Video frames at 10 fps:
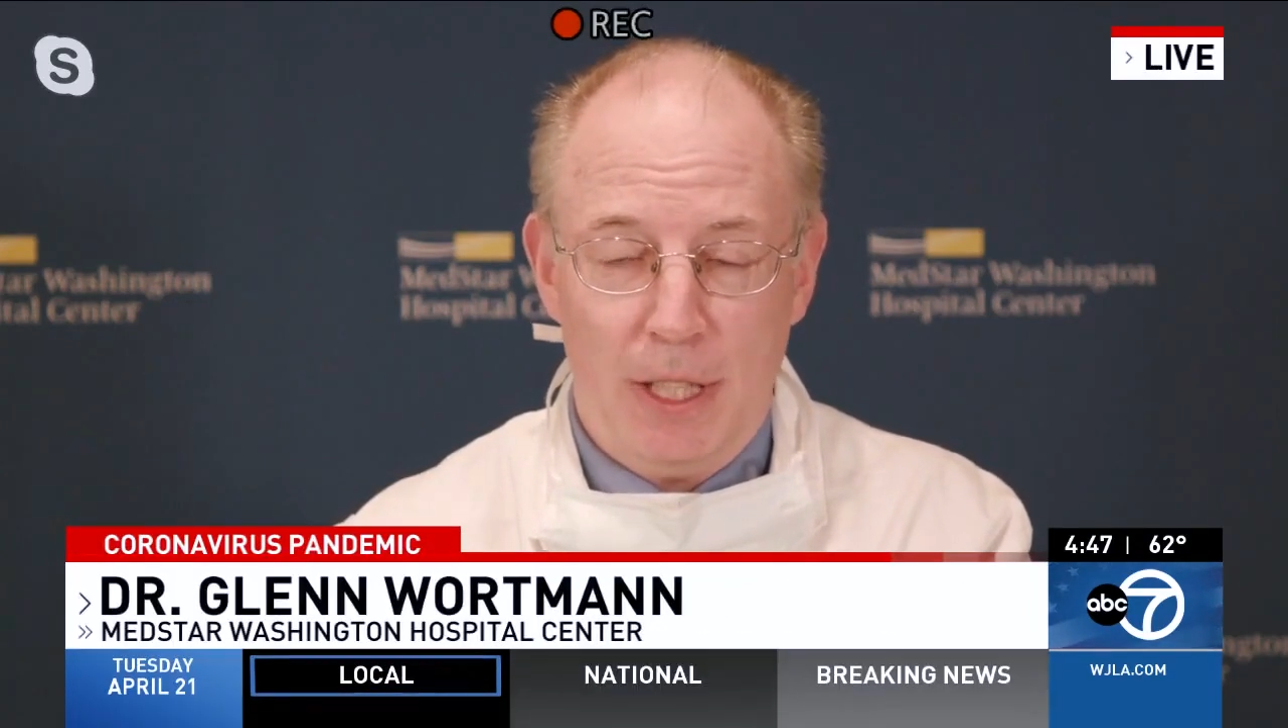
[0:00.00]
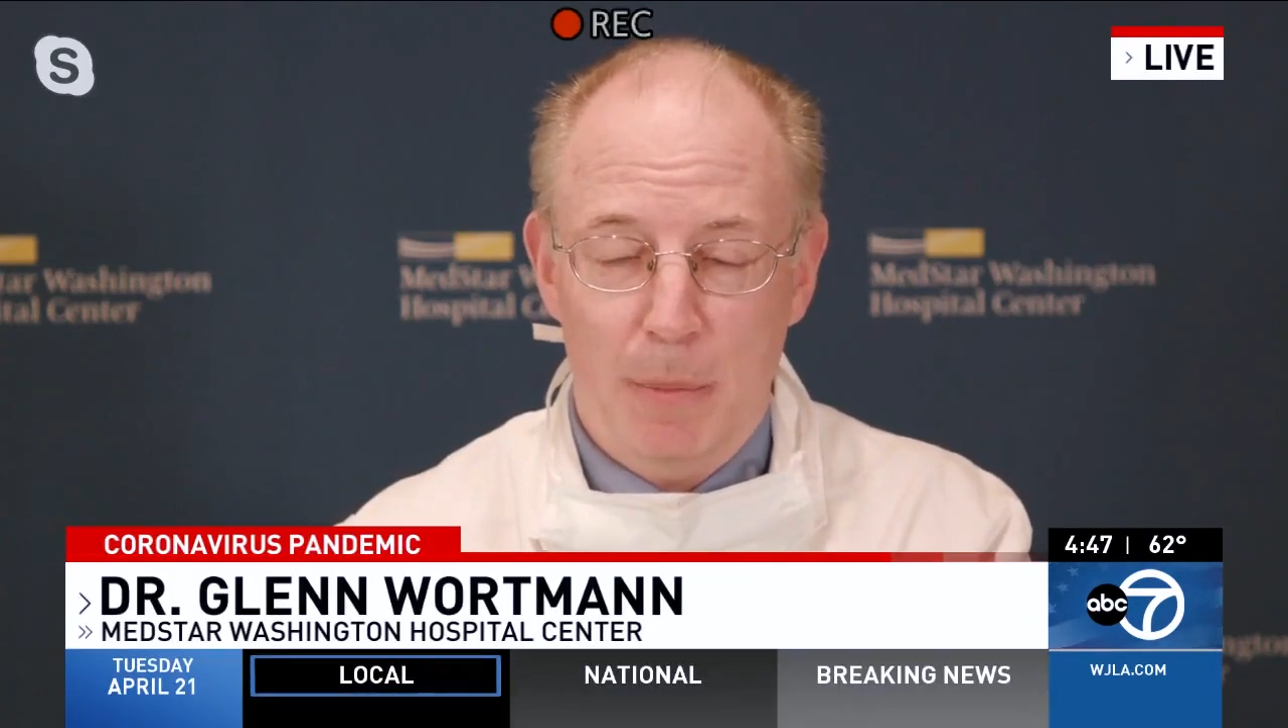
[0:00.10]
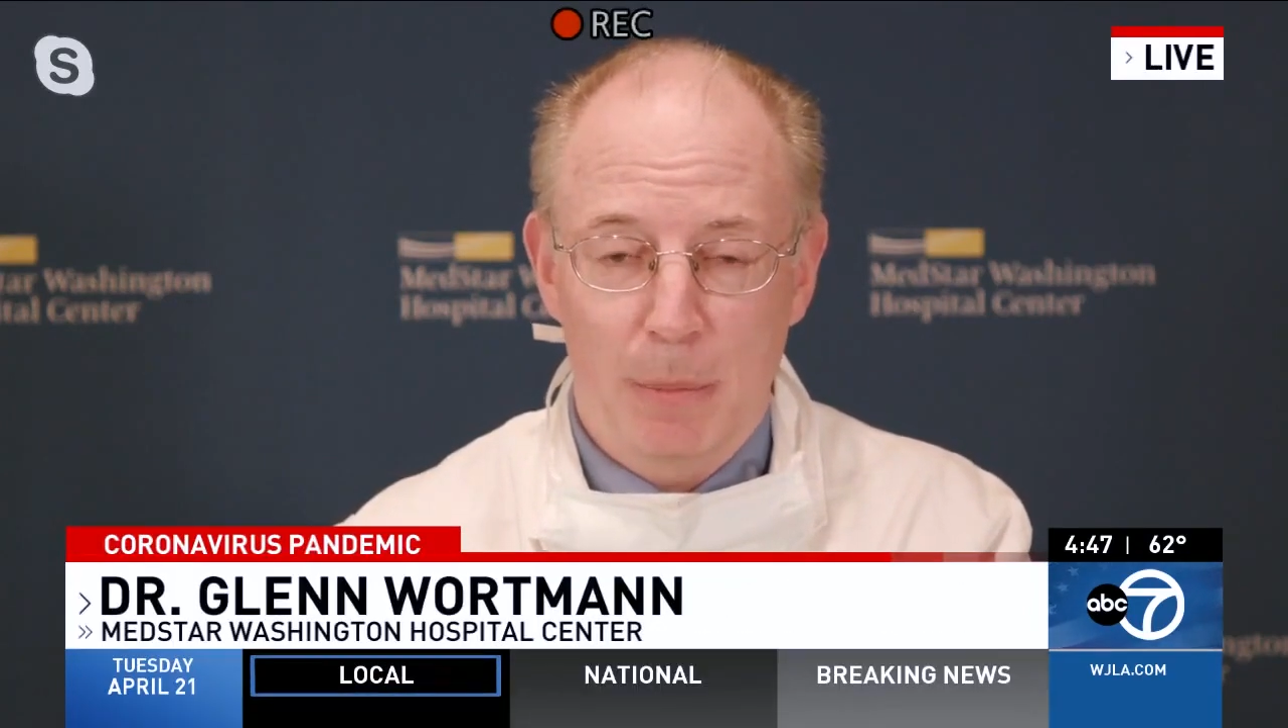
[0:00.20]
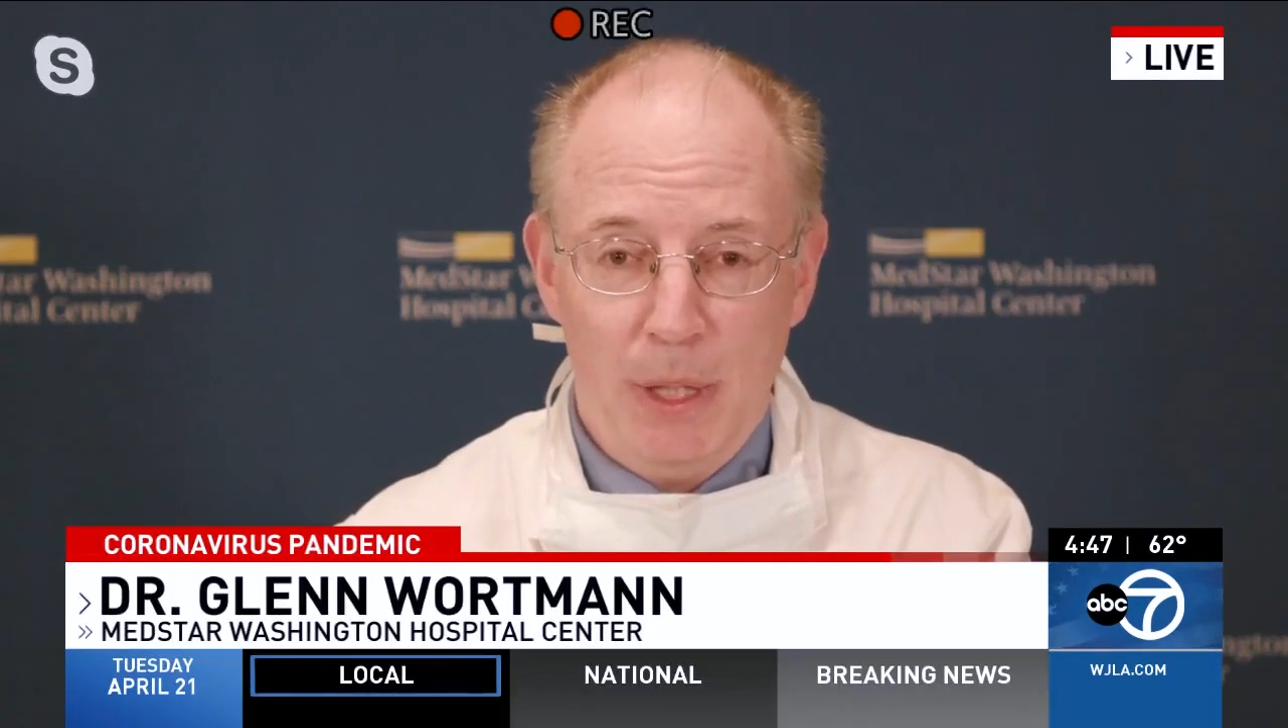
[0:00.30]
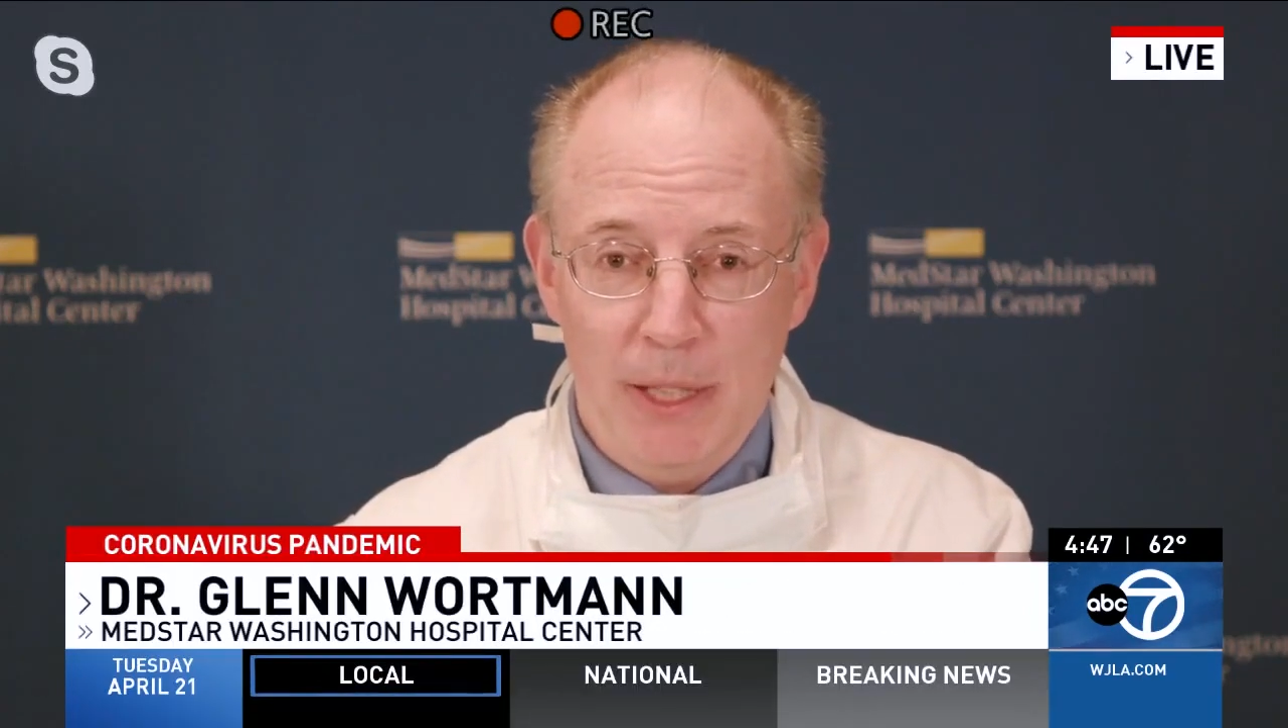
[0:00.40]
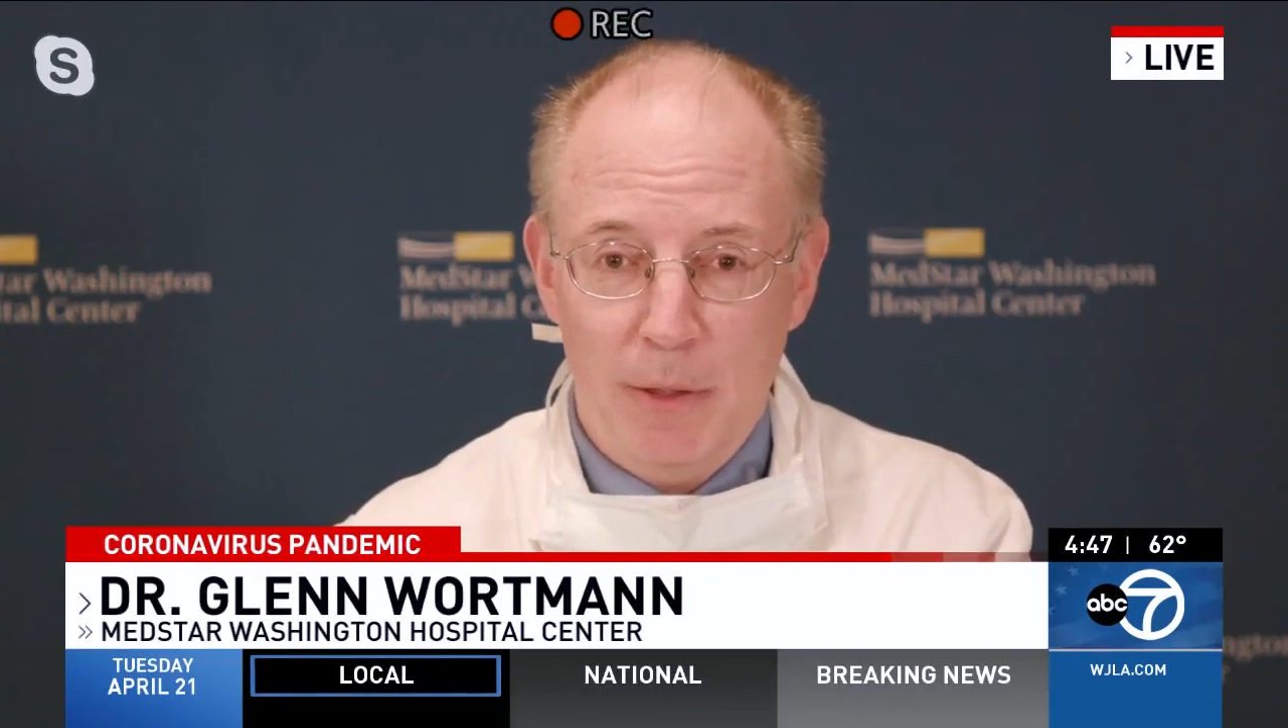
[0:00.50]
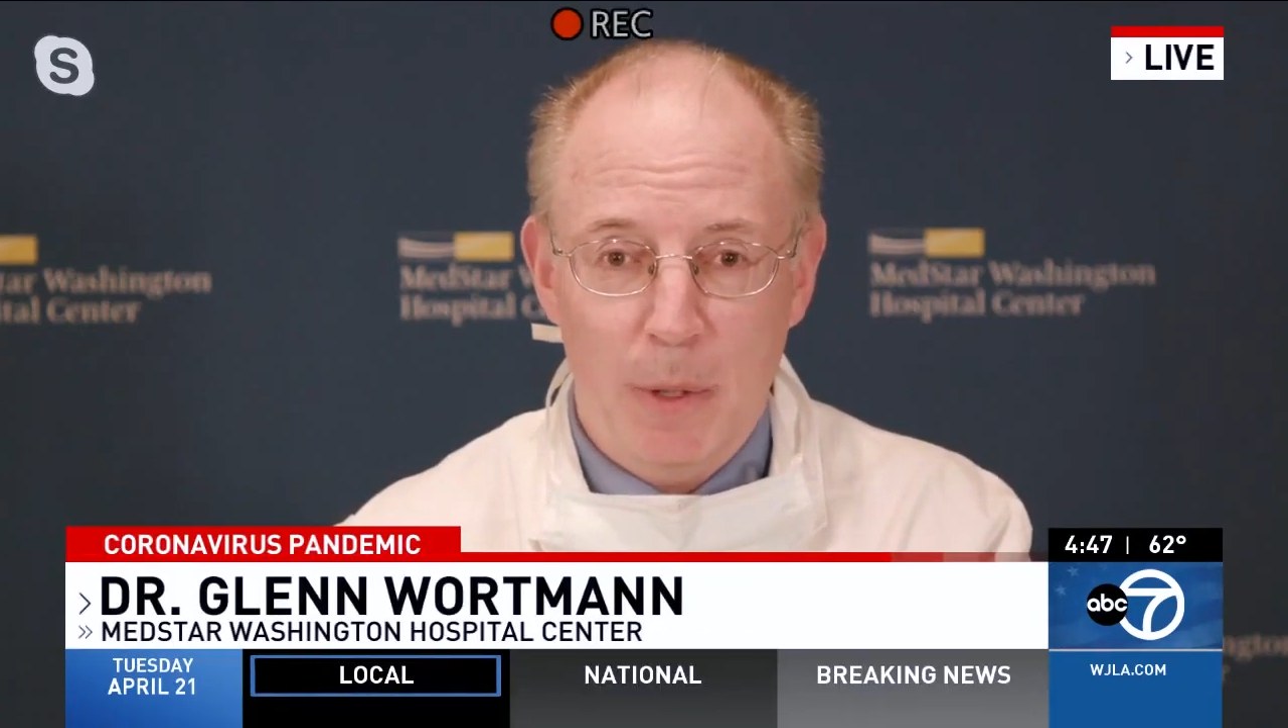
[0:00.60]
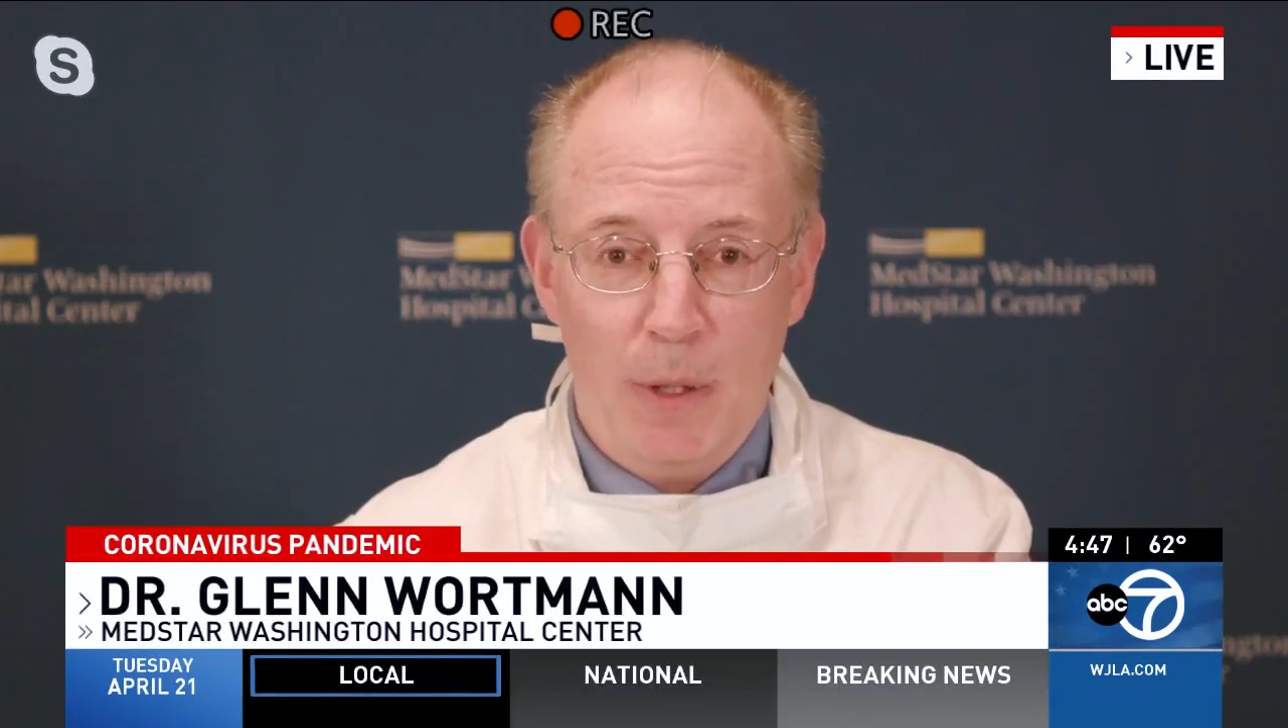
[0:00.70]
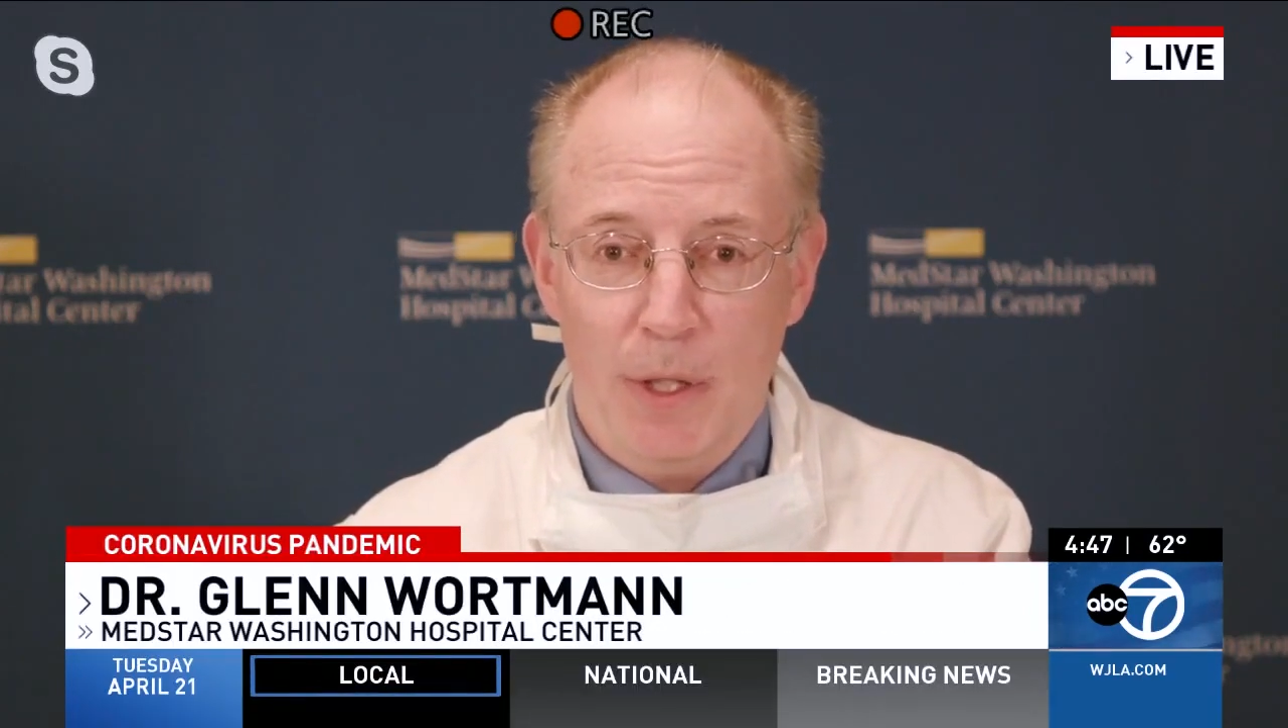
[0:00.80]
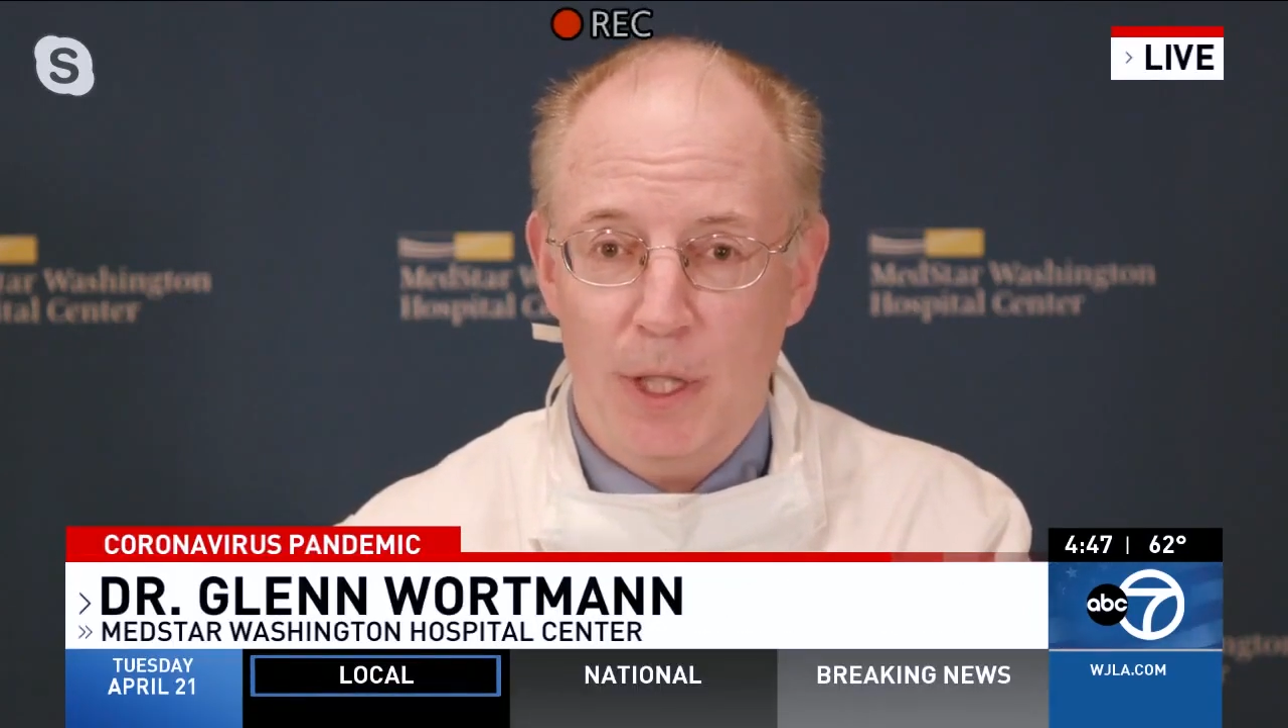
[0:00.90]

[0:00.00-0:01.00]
unbelievable.